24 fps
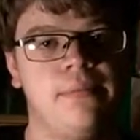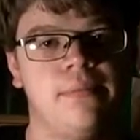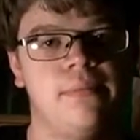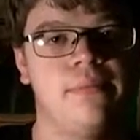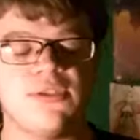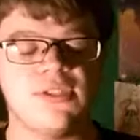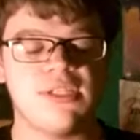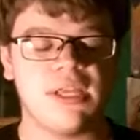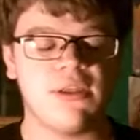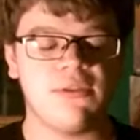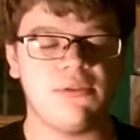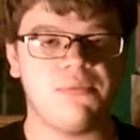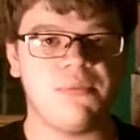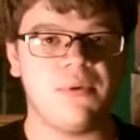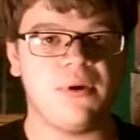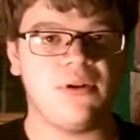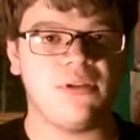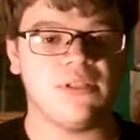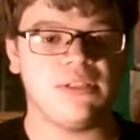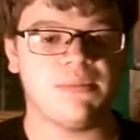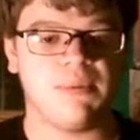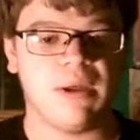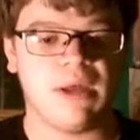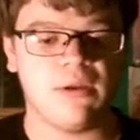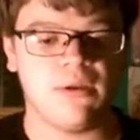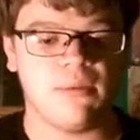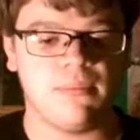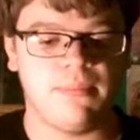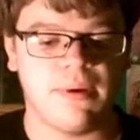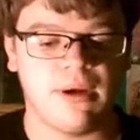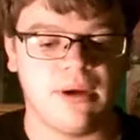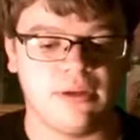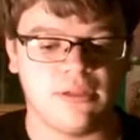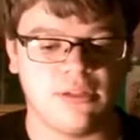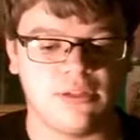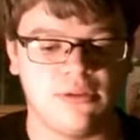So Southpaw is about
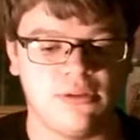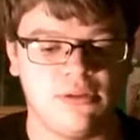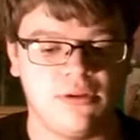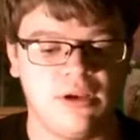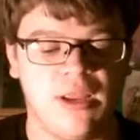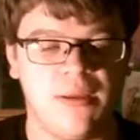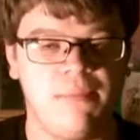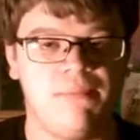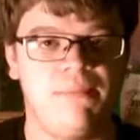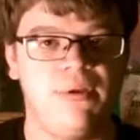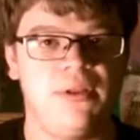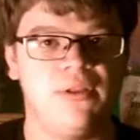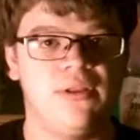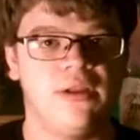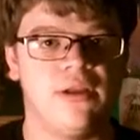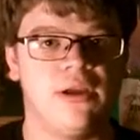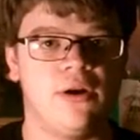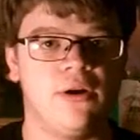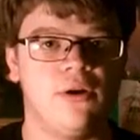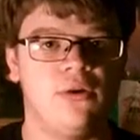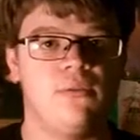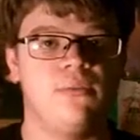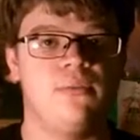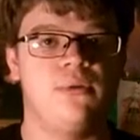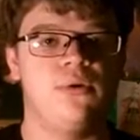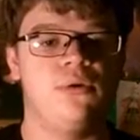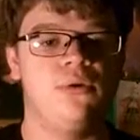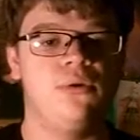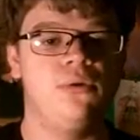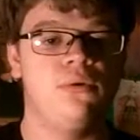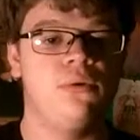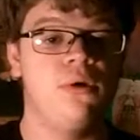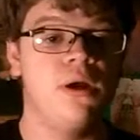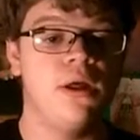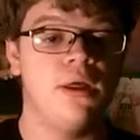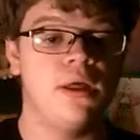a boxer named Billy Hope
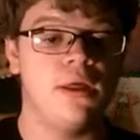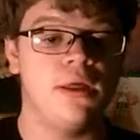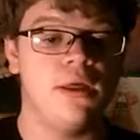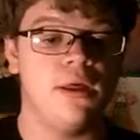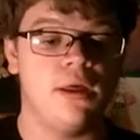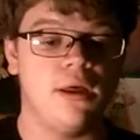who,